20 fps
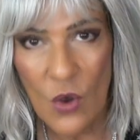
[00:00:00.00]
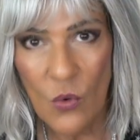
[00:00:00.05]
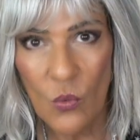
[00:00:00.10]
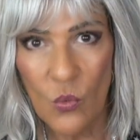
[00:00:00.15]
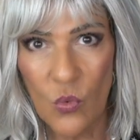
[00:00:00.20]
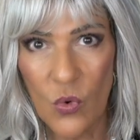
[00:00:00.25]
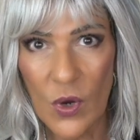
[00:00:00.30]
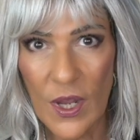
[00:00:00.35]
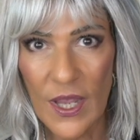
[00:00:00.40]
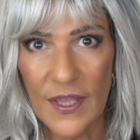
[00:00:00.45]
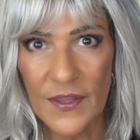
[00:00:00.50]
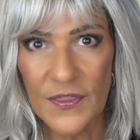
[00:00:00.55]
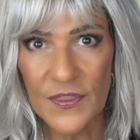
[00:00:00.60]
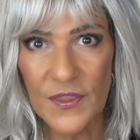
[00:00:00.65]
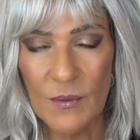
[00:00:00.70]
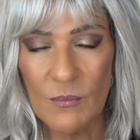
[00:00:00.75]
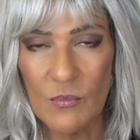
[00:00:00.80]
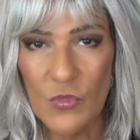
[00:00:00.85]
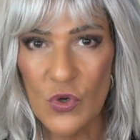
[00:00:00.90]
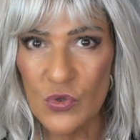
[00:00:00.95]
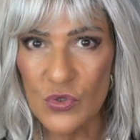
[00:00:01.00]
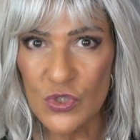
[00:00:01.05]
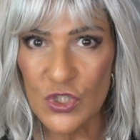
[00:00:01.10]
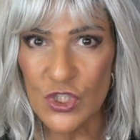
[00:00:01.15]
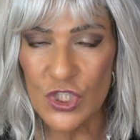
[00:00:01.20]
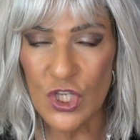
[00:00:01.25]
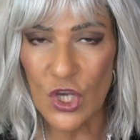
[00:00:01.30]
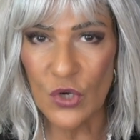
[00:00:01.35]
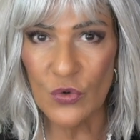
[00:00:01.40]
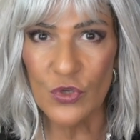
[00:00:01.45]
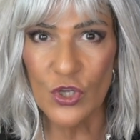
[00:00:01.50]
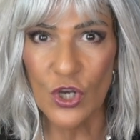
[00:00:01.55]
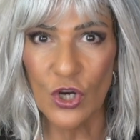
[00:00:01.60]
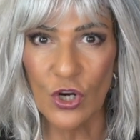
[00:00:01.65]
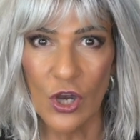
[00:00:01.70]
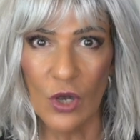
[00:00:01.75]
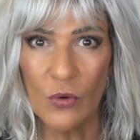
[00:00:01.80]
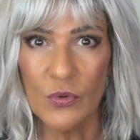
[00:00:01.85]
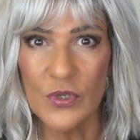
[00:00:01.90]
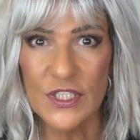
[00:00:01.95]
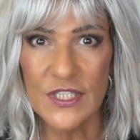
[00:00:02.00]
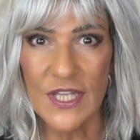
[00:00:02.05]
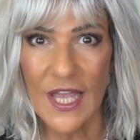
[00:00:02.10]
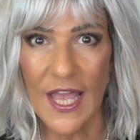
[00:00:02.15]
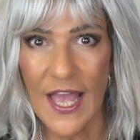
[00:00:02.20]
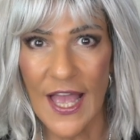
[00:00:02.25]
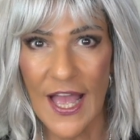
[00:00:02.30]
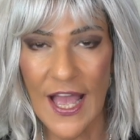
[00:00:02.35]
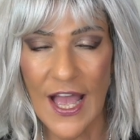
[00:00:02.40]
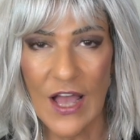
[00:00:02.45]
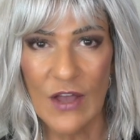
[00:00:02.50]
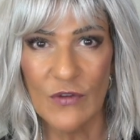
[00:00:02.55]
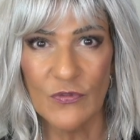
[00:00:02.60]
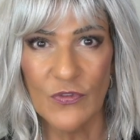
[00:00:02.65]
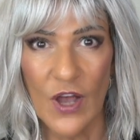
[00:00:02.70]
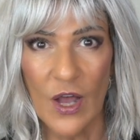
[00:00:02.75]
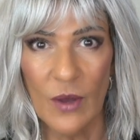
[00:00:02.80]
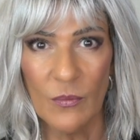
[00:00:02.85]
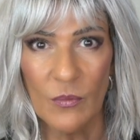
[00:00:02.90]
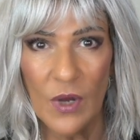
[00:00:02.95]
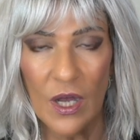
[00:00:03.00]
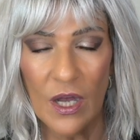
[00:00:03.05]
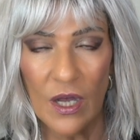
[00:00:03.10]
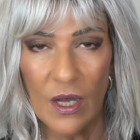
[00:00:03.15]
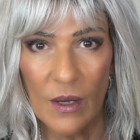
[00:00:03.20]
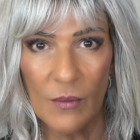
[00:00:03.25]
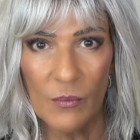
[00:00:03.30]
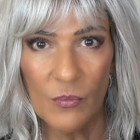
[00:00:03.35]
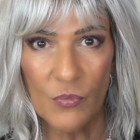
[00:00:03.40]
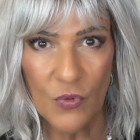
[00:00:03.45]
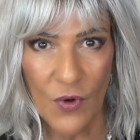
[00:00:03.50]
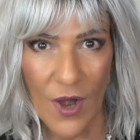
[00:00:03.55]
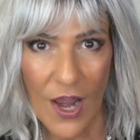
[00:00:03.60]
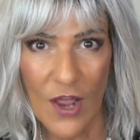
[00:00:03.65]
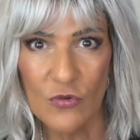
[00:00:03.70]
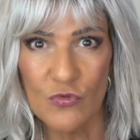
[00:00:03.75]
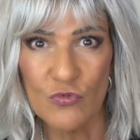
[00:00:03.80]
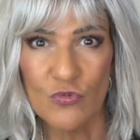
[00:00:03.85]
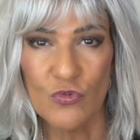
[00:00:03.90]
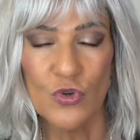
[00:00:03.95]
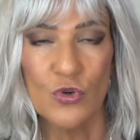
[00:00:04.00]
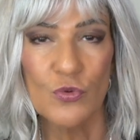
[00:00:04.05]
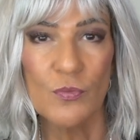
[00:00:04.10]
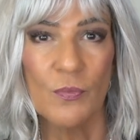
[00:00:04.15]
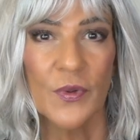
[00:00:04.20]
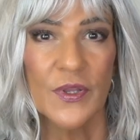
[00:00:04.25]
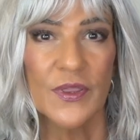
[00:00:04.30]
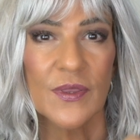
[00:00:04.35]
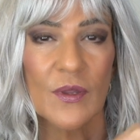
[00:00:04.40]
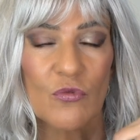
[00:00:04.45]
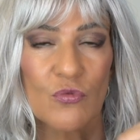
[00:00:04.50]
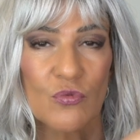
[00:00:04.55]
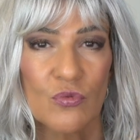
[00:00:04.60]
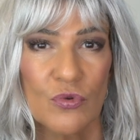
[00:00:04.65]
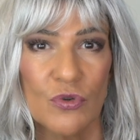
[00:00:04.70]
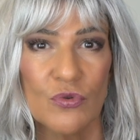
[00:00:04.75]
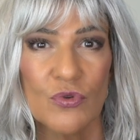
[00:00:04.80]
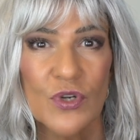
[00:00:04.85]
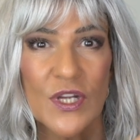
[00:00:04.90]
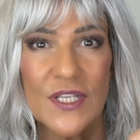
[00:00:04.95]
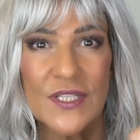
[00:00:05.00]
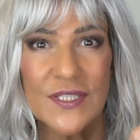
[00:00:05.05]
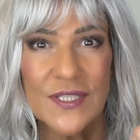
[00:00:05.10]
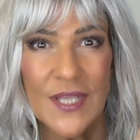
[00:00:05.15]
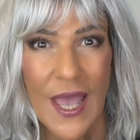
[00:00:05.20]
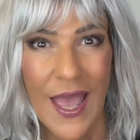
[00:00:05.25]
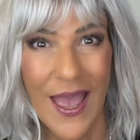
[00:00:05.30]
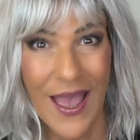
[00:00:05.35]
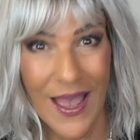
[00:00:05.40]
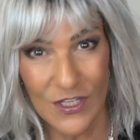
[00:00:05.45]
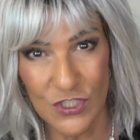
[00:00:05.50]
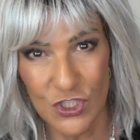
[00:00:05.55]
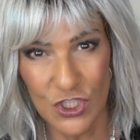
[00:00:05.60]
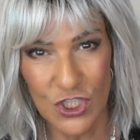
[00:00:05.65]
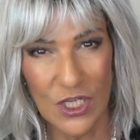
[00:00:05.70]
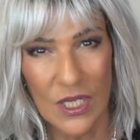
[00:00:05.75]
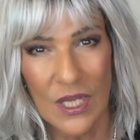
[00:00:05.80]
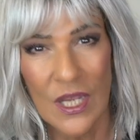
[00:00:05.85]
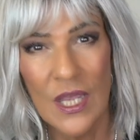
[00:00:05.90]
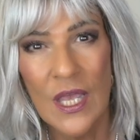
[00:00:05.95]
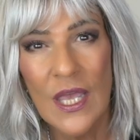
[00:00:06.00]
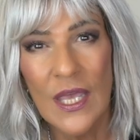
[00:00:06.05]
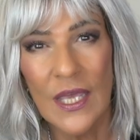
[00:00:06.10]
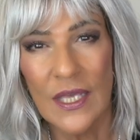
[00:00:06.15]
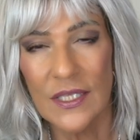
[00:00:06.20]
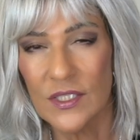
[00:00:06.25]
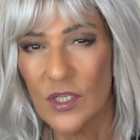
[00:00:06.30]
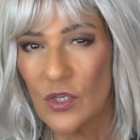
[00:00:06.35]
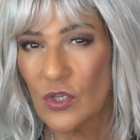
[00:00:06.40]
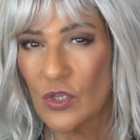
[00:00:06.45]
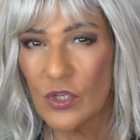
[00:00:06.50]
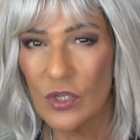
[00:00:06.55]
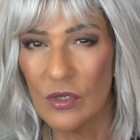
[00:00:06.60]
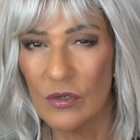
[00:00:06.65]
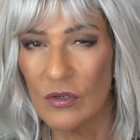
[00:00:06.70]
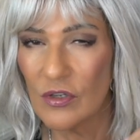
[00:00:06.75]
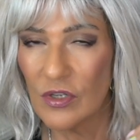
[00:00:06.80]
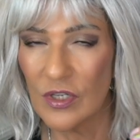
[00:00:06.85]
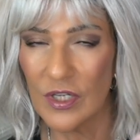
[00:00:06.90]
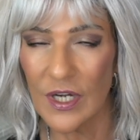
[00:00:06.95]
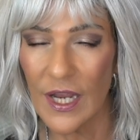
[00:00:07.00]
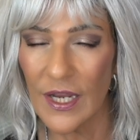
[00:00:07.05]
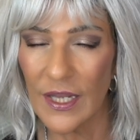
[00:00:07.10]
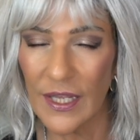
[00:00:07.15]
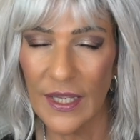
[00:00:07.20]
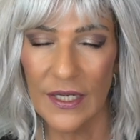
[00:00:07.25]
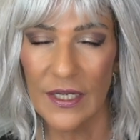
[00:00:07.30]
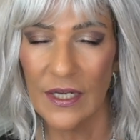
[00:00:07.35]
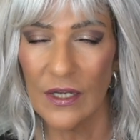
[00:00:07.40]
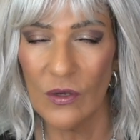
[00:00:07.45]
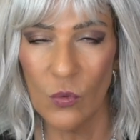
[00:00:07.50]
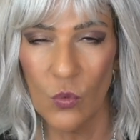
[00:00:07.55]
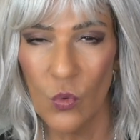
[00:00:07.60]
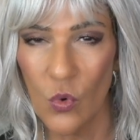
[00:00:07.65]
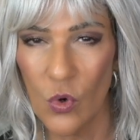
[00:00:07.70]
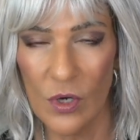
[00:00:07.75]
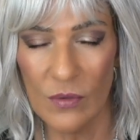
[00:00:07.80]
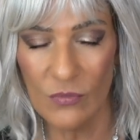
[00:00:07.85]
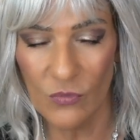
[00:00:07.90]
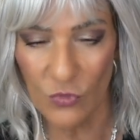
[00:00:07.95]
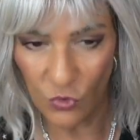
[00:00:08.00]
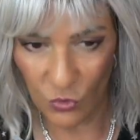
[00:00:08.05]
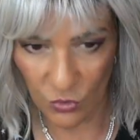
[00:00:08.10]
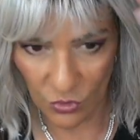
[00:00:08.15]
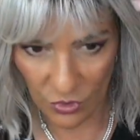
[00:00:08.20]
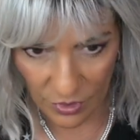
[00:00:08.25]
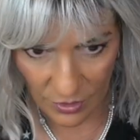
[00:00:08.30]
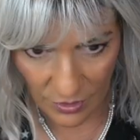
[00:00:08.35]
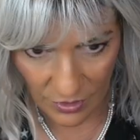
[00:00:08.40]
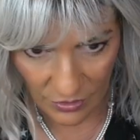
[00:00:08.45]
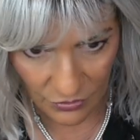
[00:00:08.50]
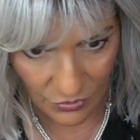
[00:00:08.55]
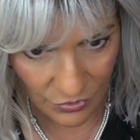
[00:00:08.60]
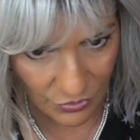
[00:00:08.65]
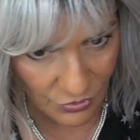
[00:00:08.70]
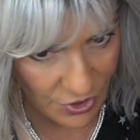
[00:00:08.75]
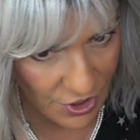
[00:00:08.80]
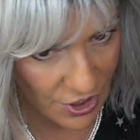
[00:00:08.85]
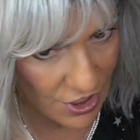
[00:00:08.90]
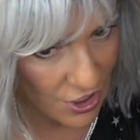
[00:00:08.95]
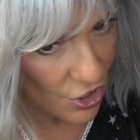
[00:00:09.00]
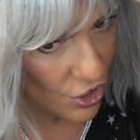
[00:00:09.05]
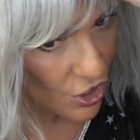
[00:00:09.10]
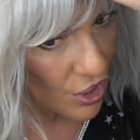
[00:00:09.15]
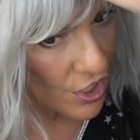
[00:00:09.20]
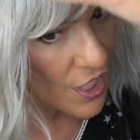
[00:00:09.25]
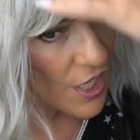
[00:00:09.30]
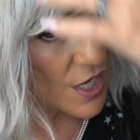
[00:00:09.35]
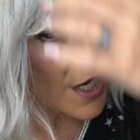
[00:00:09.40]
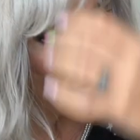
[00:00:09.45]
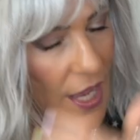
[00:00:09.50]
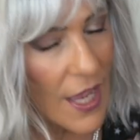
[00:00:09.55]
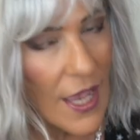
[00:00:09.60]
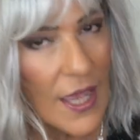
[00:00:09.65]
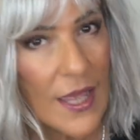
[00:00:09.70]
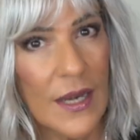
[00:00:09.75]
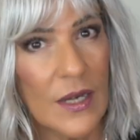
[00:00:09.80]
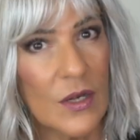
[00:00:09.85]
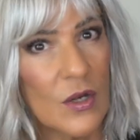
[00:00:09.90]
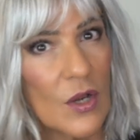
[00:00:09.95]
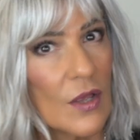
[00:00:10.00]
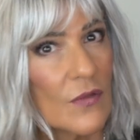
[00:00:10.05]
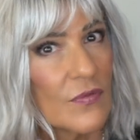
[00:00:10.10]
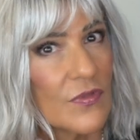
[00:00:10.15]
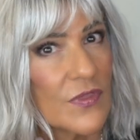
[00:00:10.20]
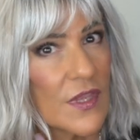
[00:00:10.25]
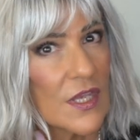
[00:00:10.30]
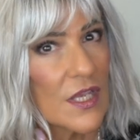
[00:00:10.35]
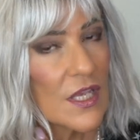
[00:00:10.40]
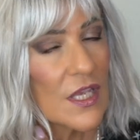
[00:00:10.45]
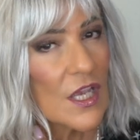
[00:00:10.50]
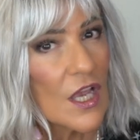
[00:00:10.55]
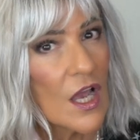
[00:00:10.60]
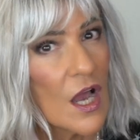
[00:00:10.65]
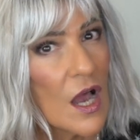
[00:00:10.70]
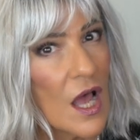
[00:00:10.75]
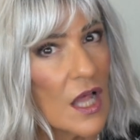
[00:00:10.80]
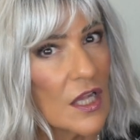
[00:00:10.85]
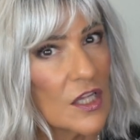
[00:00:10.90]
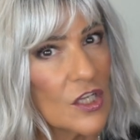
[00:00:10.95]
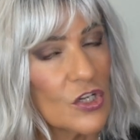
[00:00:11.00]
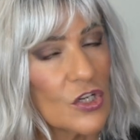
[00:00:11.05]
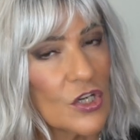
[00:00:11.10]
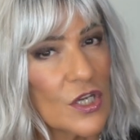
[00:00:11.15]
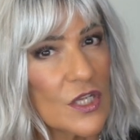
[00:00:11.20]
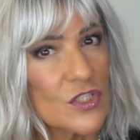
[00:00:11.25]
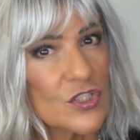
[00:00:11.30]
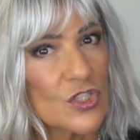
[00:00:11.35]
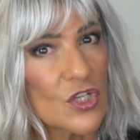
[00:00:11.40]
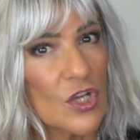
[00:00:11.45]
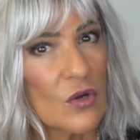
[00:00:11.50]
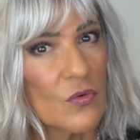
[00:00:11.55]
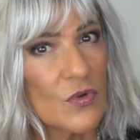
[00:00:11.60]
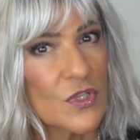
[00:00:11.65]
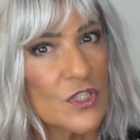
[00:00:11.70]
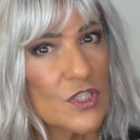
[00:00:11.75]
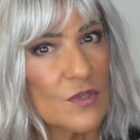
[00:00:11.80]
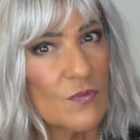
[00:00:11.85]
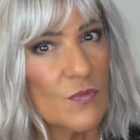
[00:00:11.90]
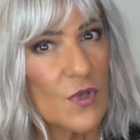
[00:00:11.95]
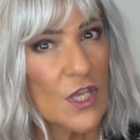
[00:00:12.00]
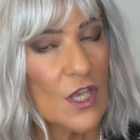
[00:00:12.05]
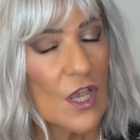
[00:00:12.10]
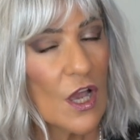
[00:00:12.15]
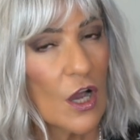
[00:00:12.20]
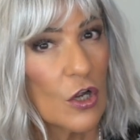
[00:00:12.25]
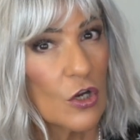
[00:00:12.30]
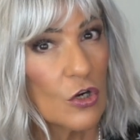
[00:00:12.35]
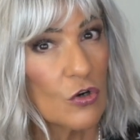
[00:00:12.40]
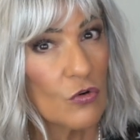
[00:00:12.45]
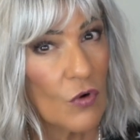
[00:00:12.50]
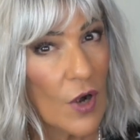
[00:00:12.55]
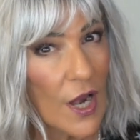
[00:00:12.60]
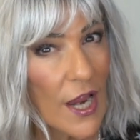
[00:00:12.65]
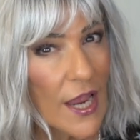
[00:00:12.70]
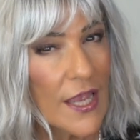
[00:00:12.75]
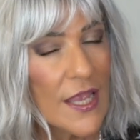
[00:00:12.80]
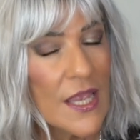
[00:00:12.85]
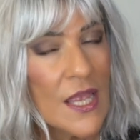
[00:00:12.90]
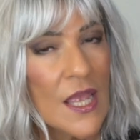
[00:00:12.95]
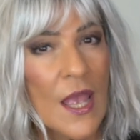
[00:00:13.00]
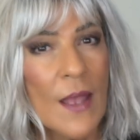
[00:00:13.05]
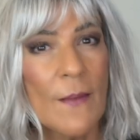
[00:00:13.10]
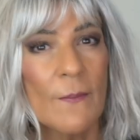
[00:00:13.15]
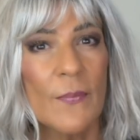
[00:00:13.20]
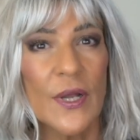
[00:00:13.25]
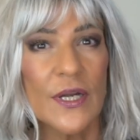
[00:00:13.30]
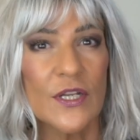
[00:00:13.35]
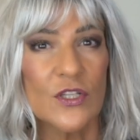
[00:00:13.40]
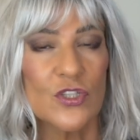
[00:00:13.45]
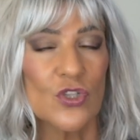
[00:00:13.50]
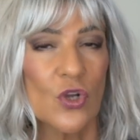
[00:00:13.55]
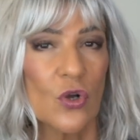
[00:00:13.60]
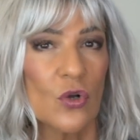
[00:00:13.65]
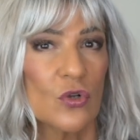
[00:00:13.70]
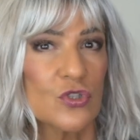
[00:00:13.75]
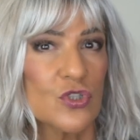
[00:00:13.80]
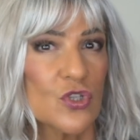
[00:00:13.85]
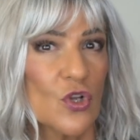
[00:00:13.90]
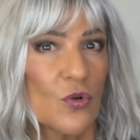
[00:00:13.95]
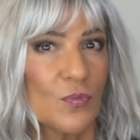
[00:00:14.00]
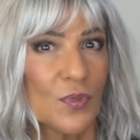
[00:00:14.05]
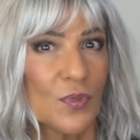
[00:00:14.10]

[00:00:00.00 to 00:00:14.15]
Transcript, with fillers: With Moonstone, you're going to have a, a brown root, but the root is ashy. It, you're not getting a warm root, root here, and the color is going to be a gray, but it's also